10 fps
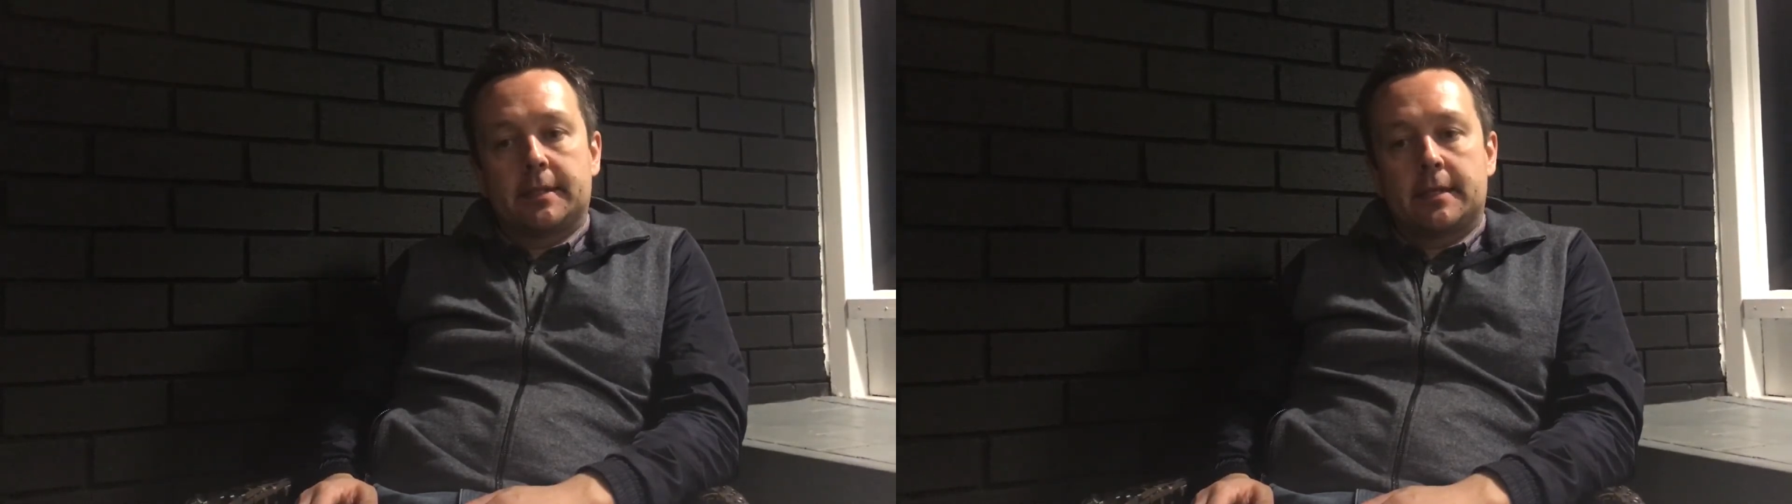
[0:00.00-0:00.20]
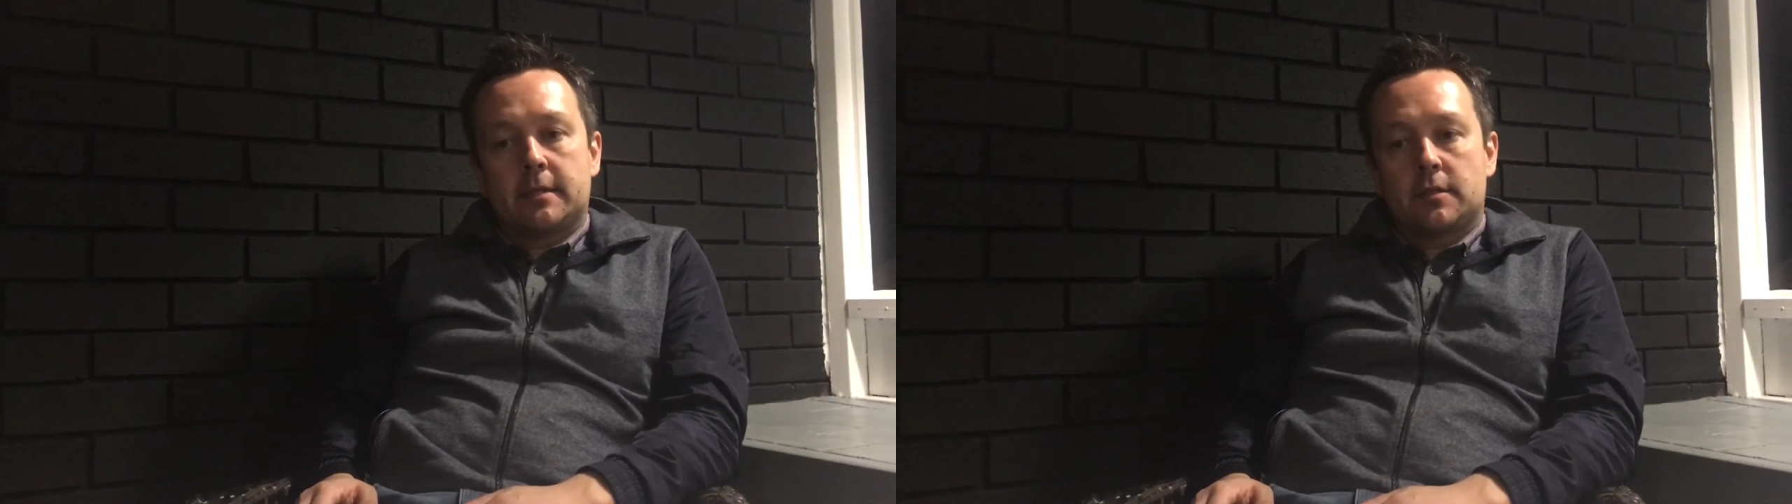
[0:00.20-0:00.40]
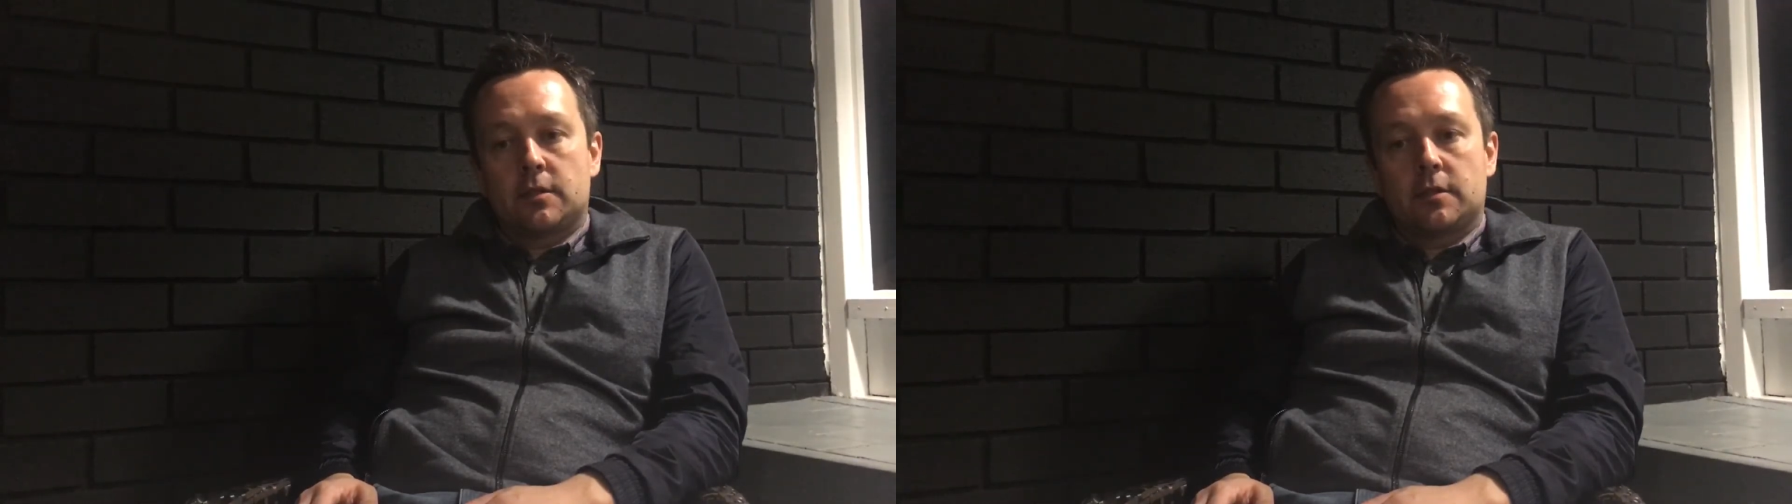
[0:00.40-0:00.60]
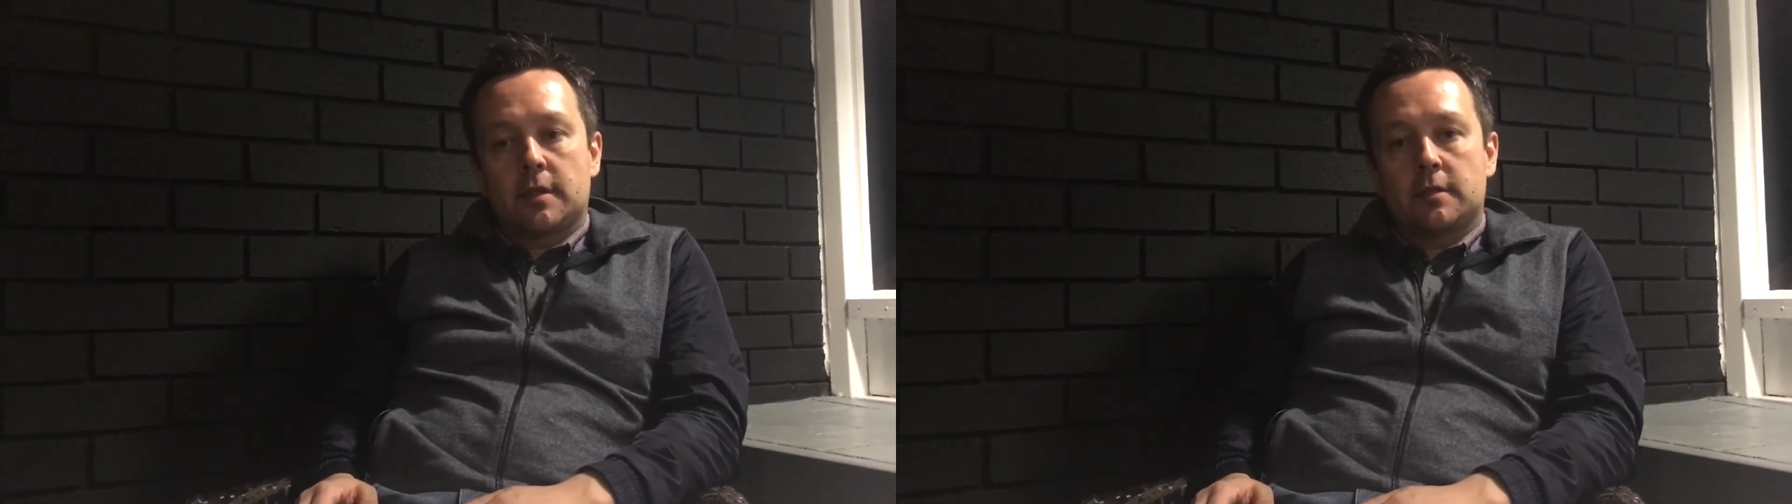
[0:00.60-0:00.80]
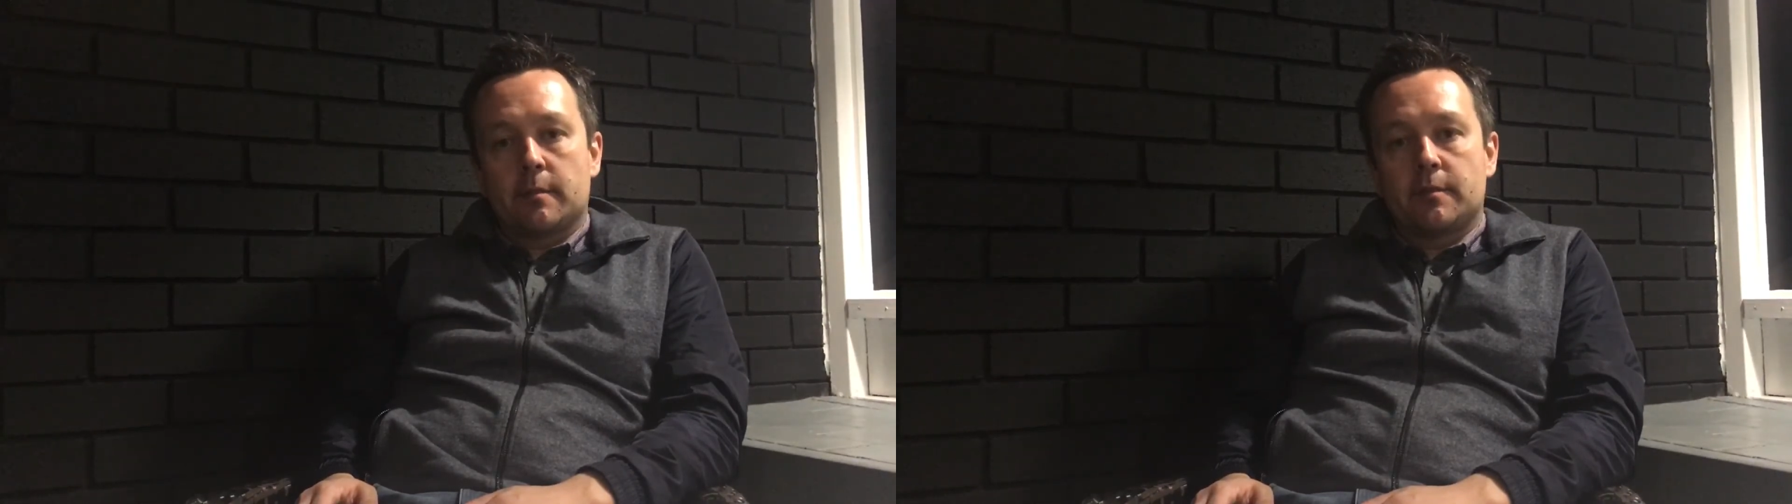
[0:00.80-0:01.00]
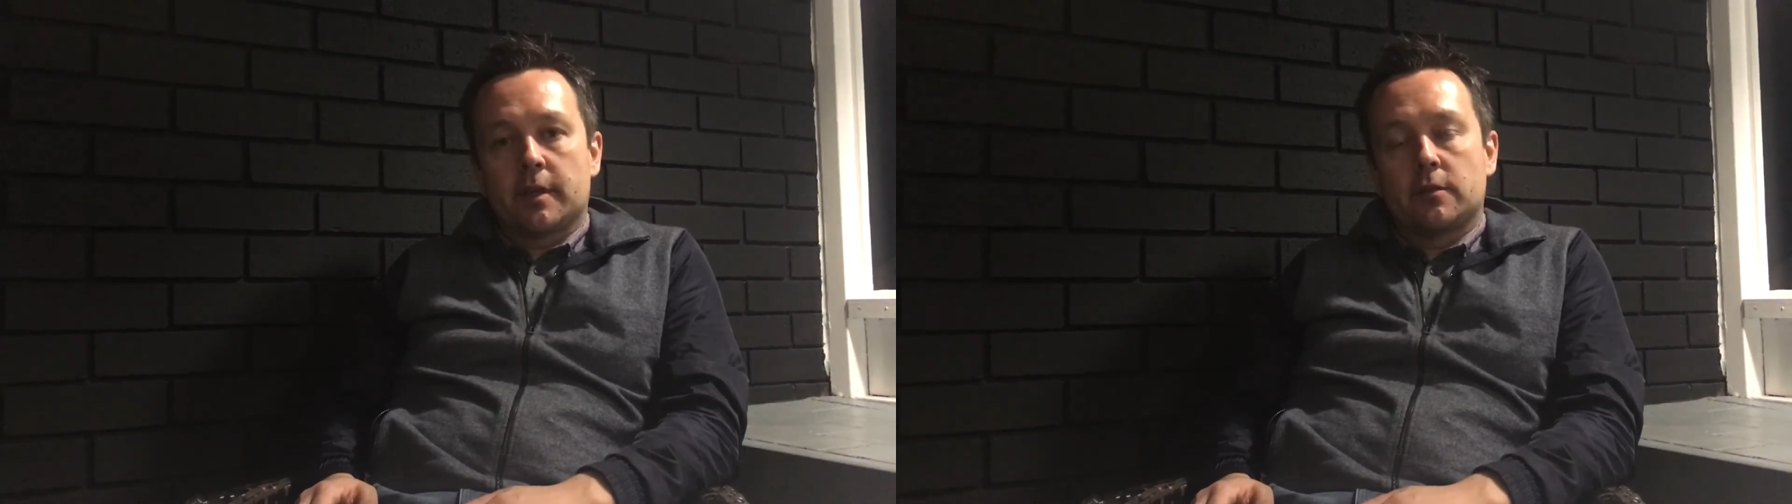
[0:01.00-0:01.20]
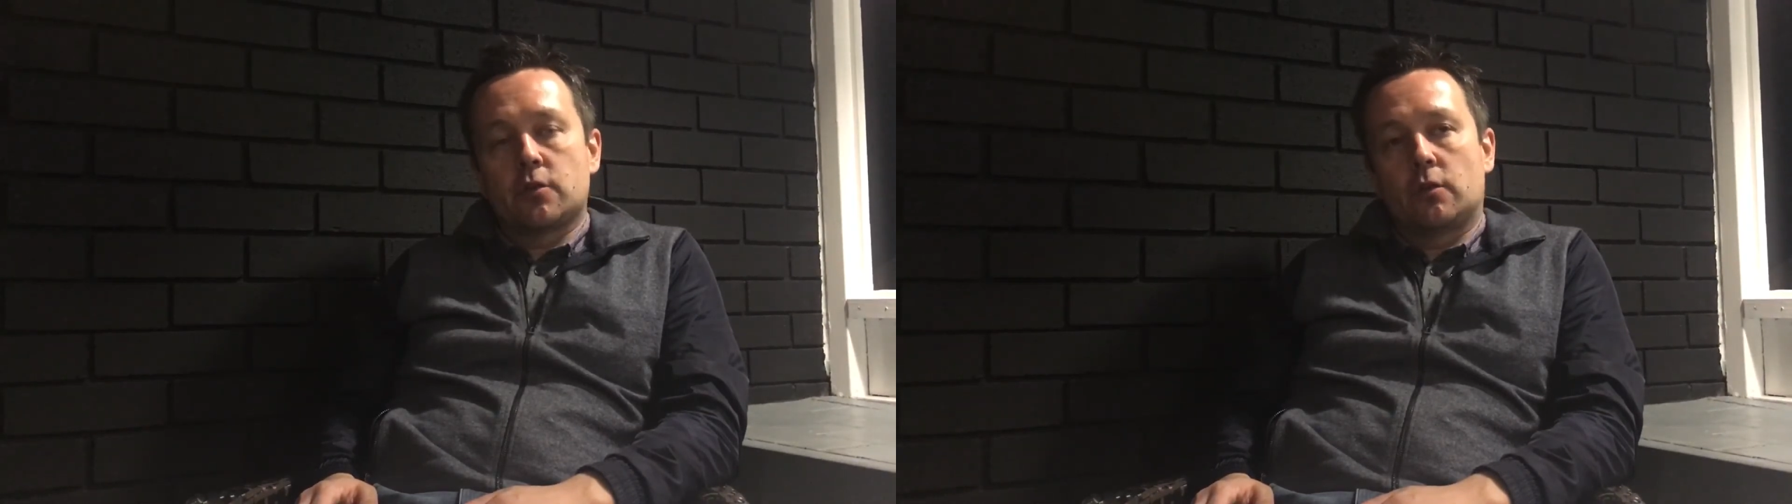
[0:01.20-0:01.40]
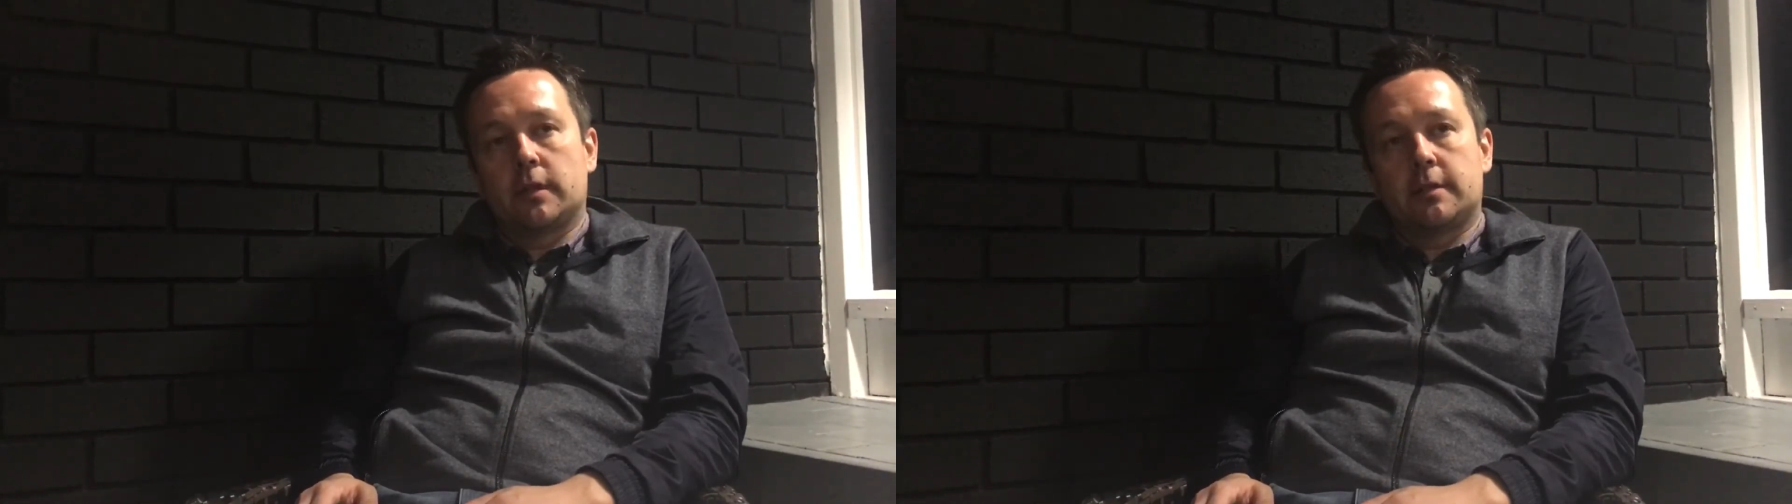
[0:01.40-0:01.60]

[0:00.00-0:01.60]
it's it's something totally